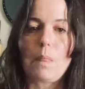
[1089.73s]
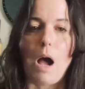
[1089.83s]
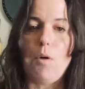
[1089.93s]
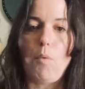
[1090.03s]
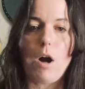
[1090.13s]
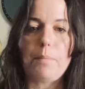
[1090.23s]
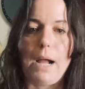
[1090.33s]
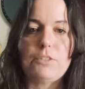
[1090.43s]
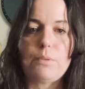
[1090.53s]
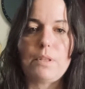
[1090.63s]
I'll walk
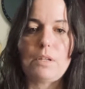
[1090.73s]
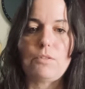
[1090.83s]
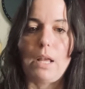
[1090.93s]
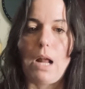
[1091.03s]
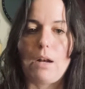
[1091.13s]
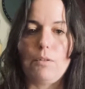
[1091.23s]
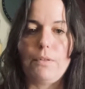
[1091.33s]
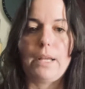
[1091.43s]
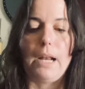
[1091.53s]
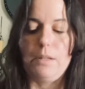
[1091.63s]
past with this and I don't
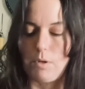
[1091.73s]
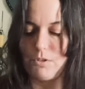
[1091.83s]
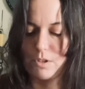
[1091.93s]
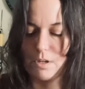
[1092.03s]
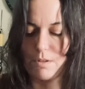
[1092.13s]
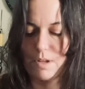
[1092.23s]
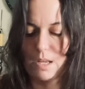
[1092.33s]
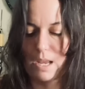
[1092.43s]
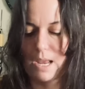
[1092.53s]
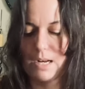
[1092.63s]
think anyone's going to
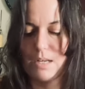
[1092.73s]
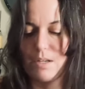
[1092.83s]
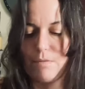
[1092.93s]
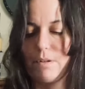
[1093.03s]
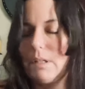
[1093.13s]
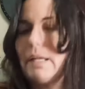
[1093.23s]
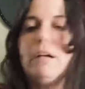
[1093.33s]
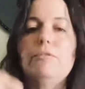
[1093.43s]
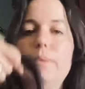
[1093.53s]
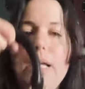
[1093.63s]
think any differently
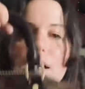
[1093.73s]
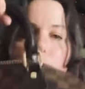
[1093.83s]
of me